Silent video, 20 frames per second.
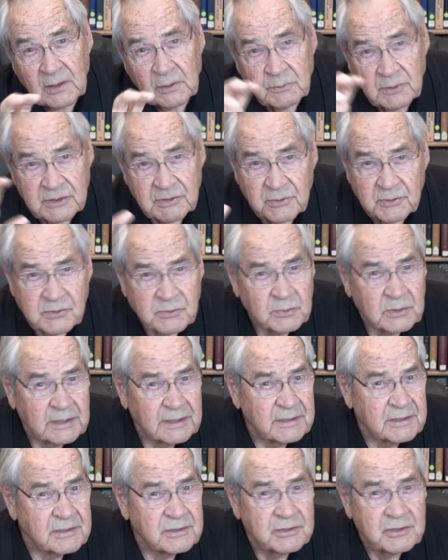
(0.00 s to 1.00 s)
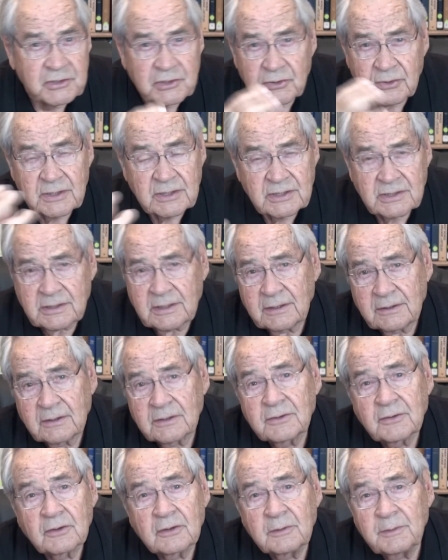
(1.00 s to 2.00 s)
which was once Jewish
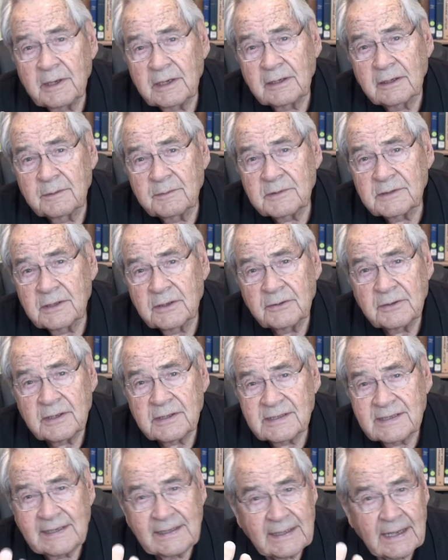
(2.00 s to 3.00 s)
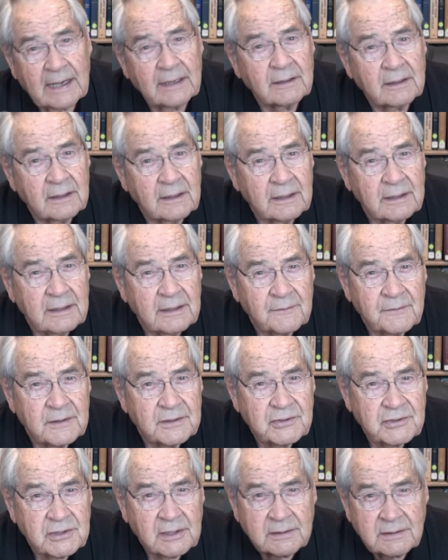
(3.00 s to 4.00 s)
territory, becomes known as Galilee of
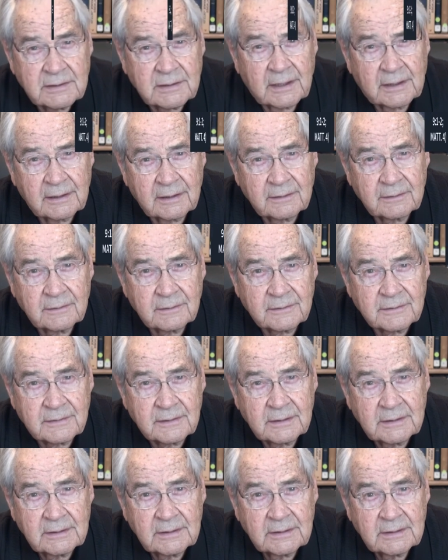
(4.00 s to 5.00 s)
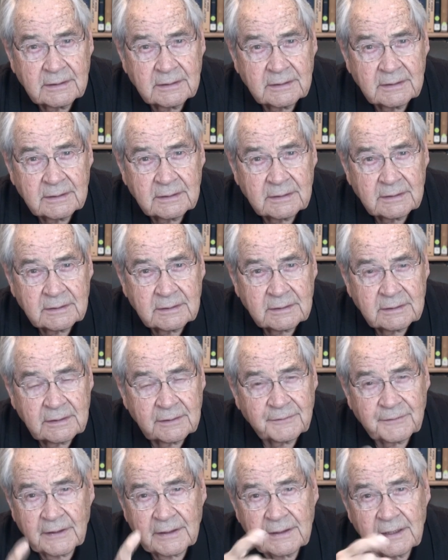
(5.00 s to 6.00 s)
the Gentiles.
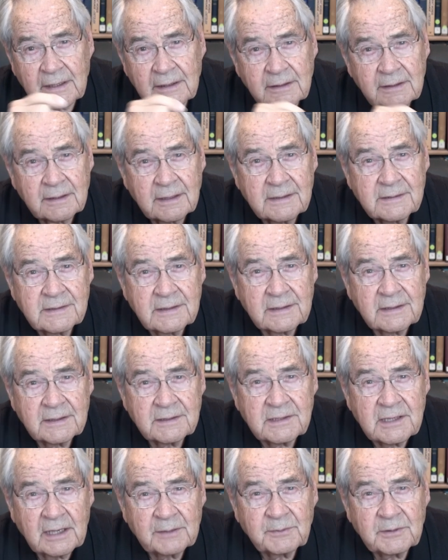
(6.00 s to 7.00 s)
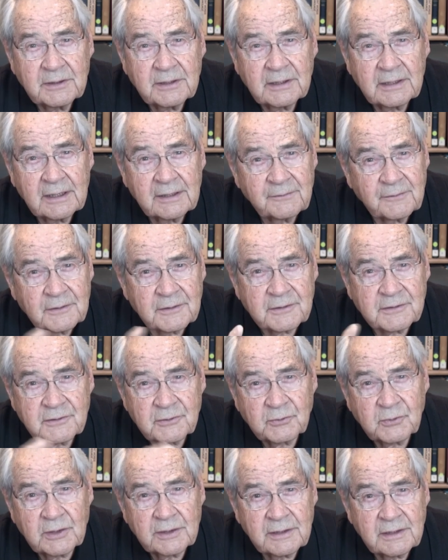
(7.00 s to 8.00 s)
You find that in Isaiah chapter 9, verses
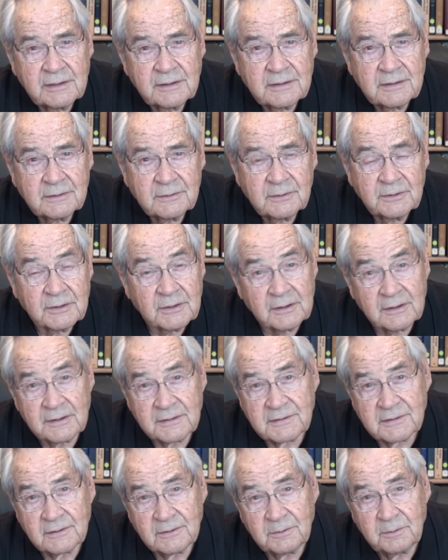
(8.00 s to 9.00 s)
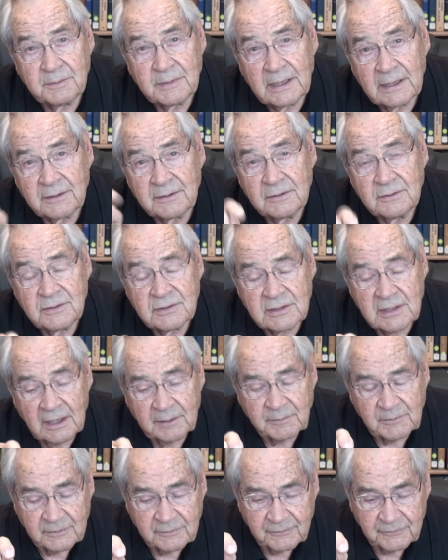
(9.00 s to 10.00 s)
1 and 2, and also Matthew
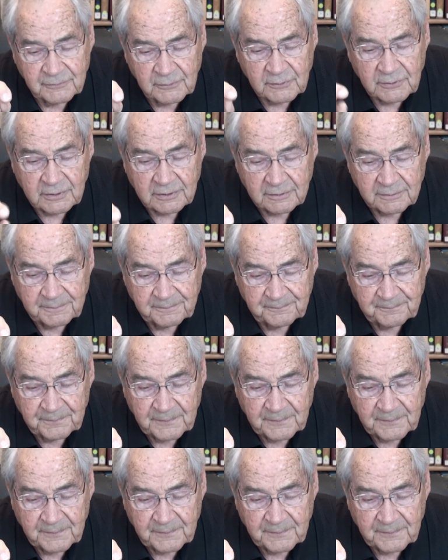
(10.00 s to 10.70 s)
chapter 4.